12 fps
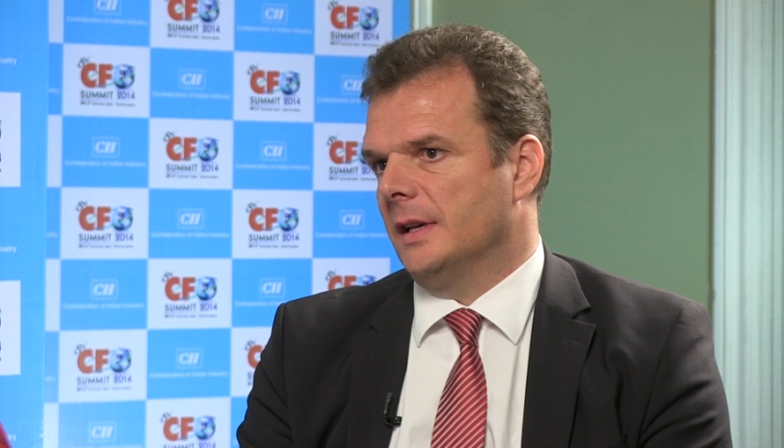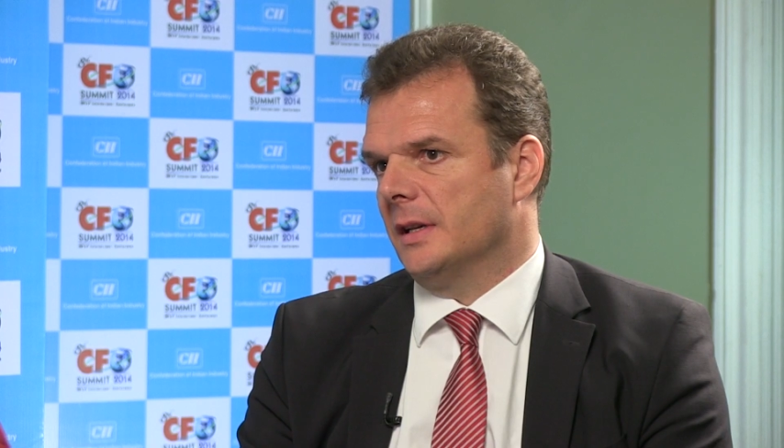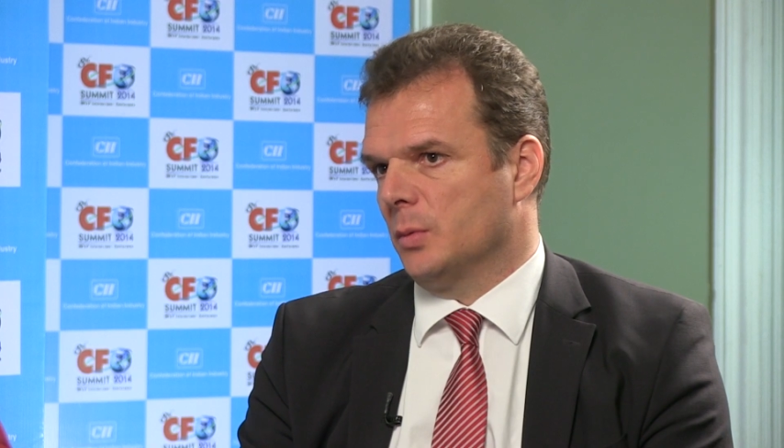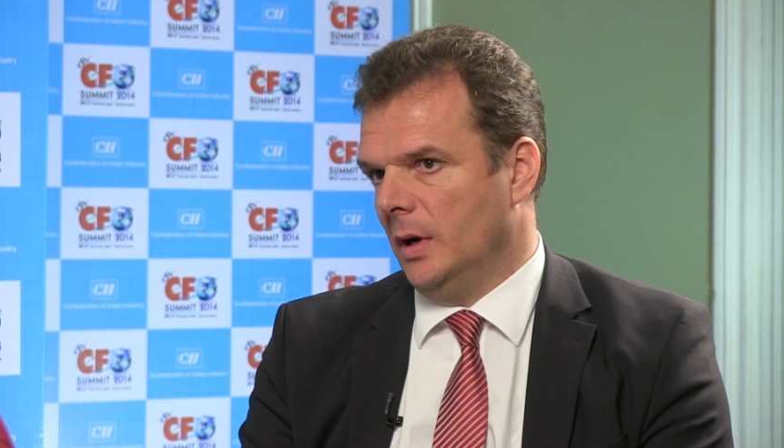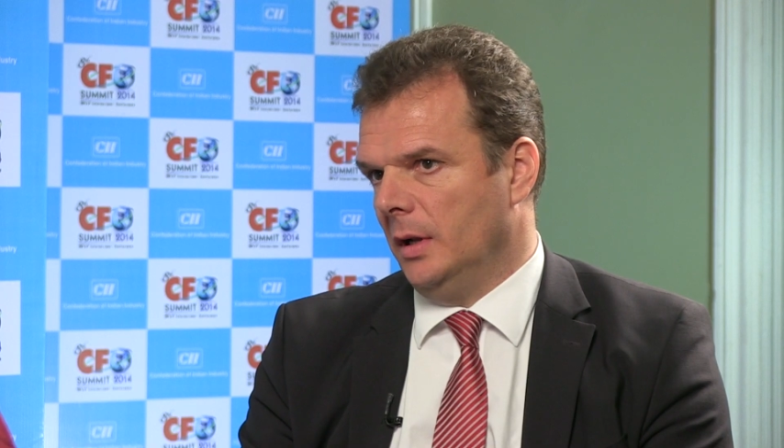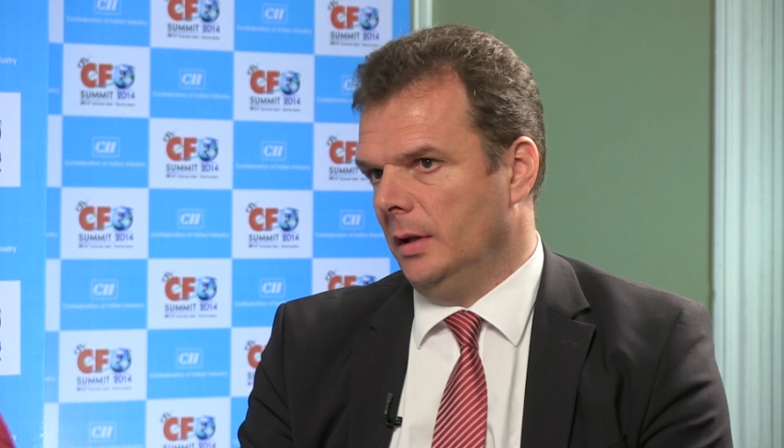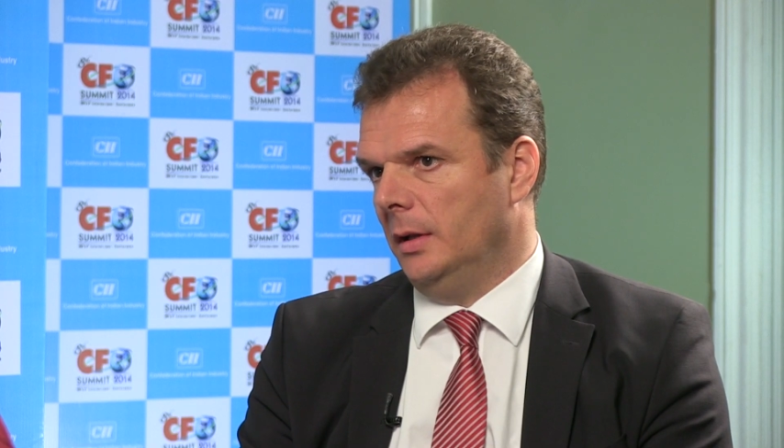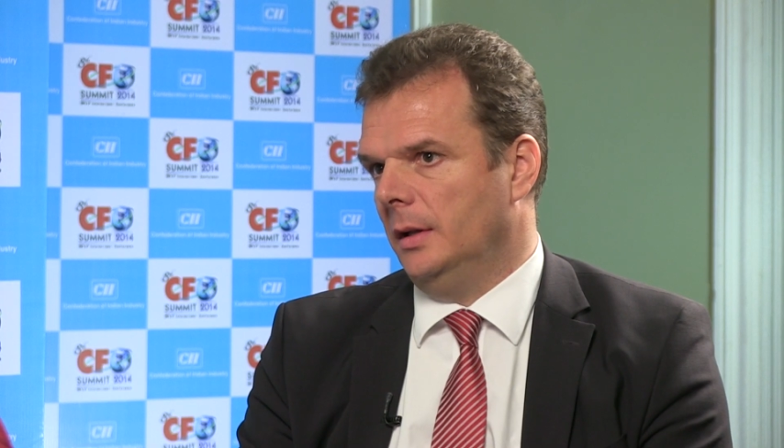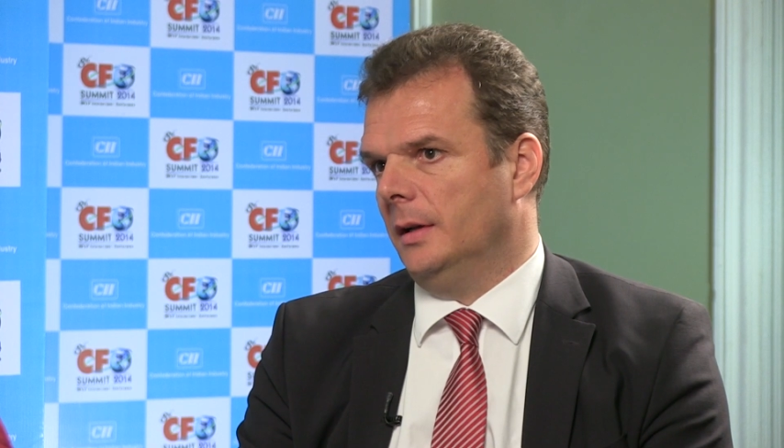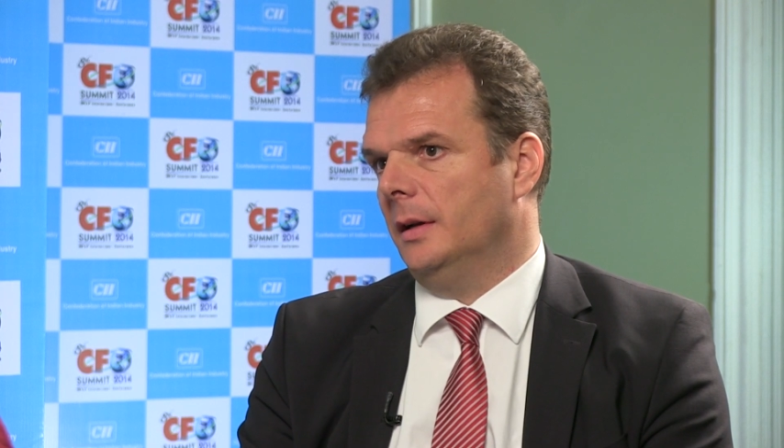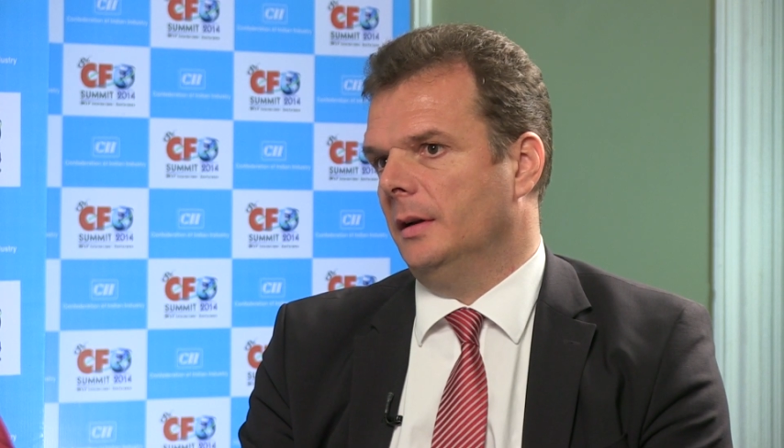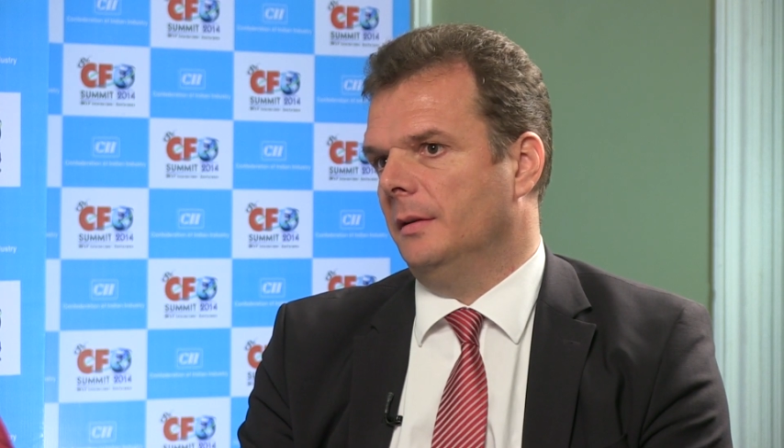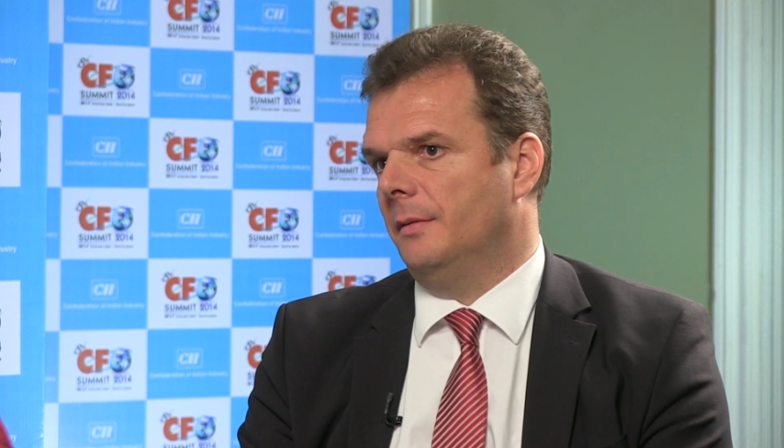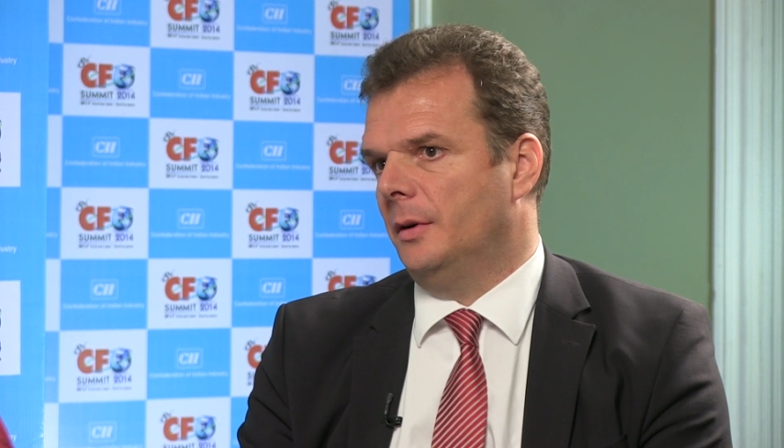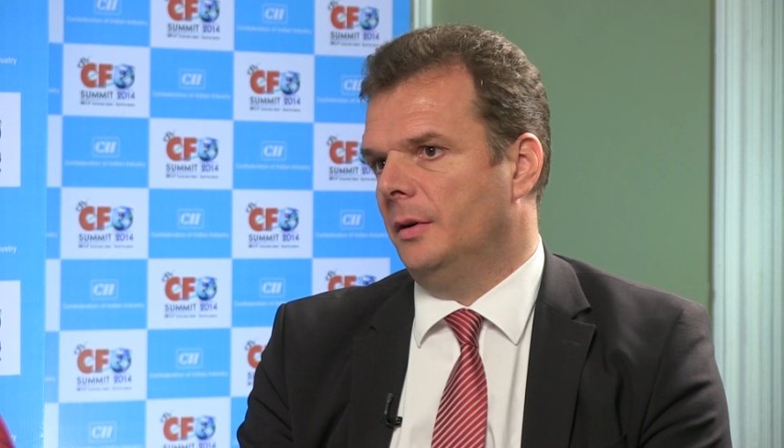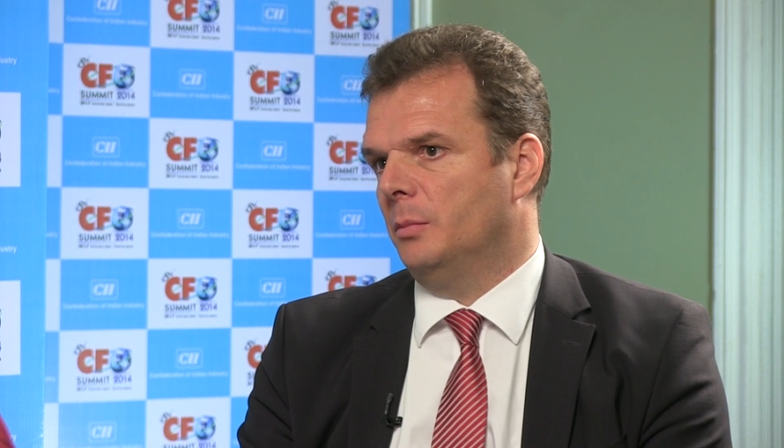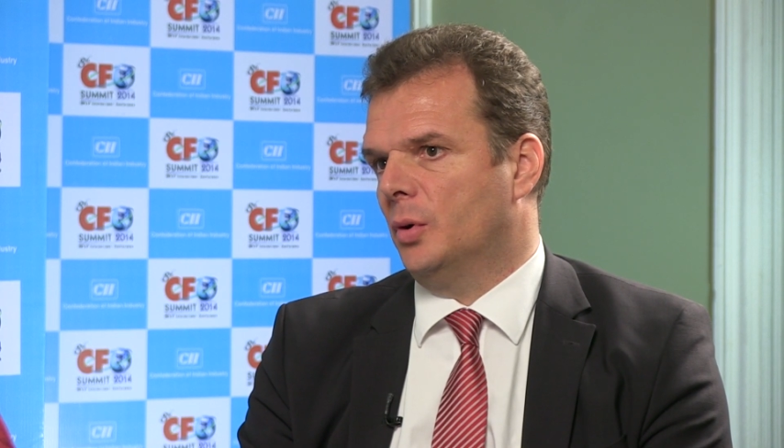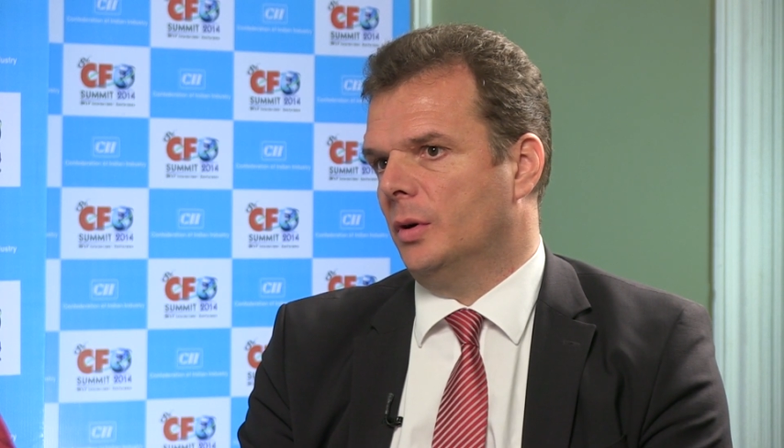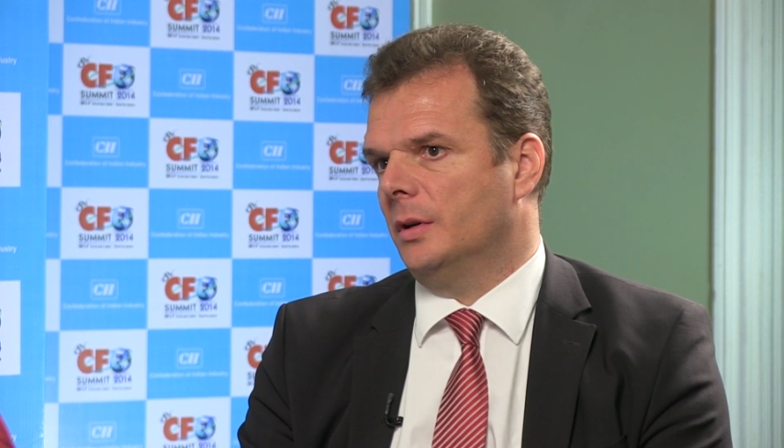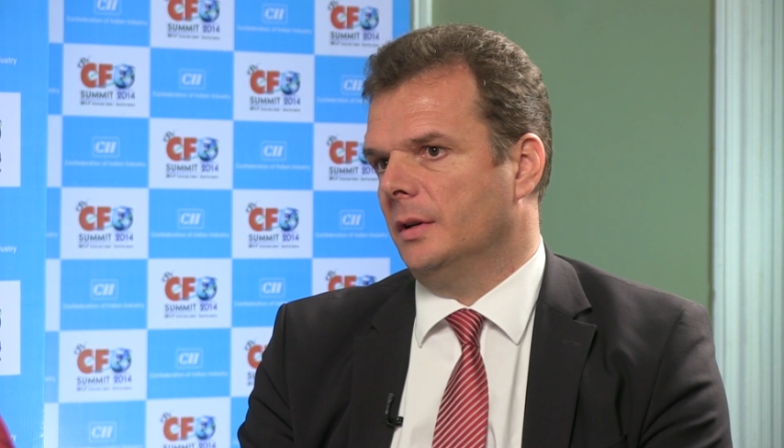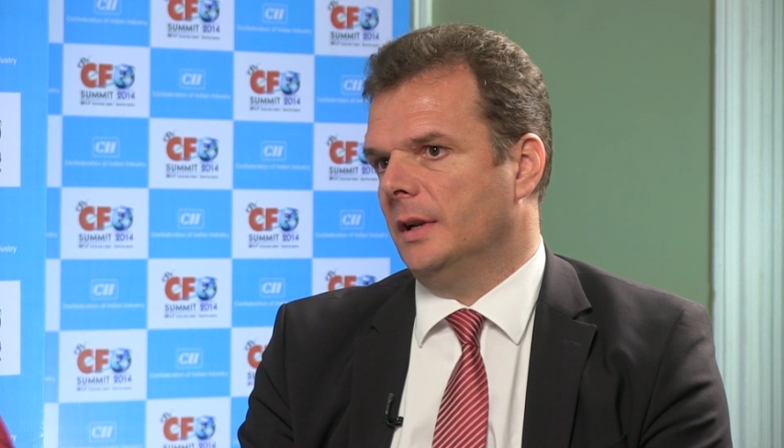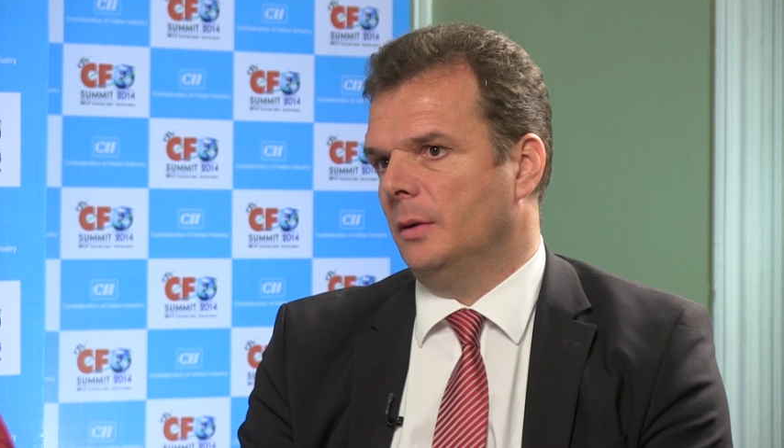as well very important,